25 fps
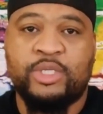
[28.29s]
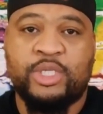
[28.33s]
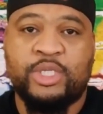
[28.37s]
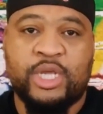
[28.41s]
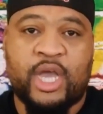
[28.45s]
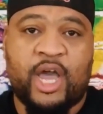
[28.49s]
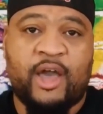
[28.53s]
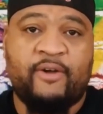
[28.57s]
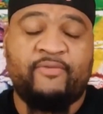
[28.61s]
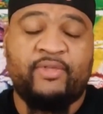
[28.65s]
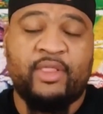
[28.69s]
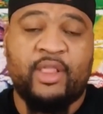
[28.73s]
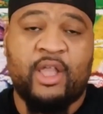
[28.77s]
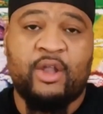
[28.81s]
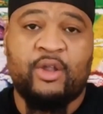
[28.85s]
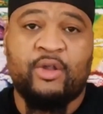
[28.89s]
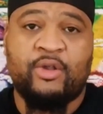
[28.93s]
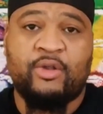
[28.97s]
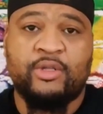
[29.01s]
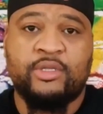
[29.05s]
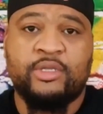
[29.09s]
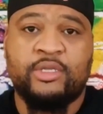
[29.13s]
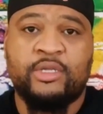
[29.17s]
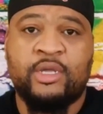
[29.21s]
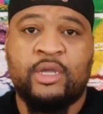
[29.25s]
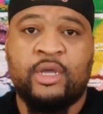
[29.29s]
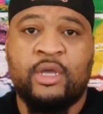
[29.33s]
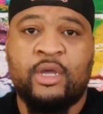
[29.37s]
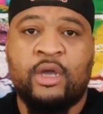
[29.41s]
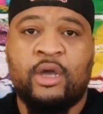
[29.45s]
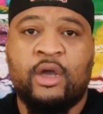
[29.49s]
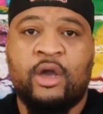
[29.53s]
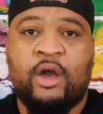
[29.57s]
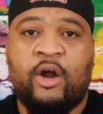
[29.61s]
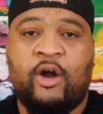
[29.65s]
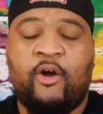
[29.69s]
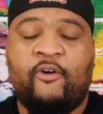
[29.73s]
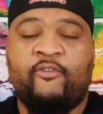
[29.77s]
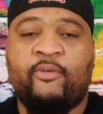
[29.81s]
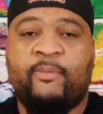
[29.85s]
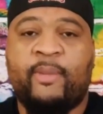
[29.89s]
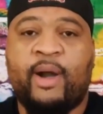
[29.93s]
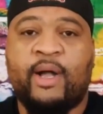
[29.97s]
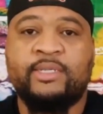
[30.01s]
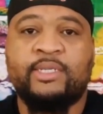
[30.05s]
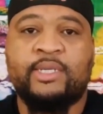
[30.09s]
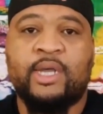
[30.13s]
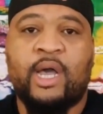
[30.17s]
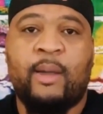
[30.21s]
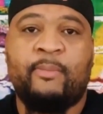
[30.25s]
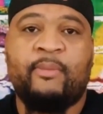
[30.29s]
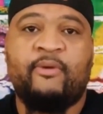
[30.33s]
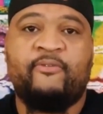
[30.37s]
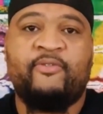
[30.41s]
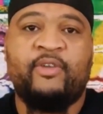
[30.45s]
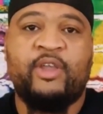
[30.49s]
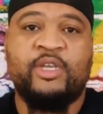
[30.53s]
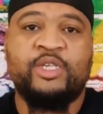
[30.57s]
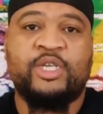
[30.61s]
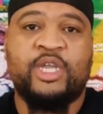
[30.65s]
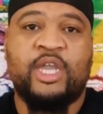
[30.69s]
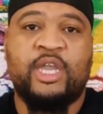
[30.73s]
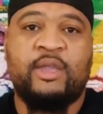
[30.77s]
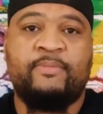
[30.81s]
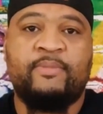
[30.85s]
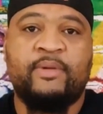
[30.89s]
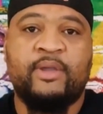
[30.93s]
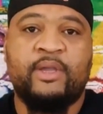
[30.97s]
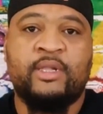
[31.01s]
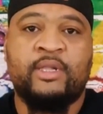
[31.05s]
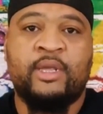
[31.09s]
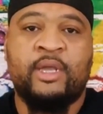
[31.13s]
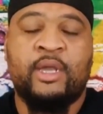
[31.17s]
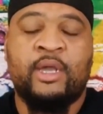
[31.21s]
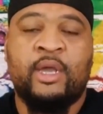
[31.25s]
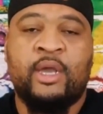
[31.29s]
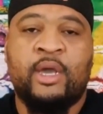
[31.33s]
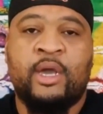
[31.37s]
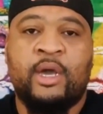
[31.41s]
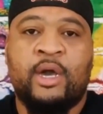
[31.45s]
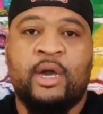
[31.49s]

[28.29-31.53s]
which I've learned over my time of fish keeping.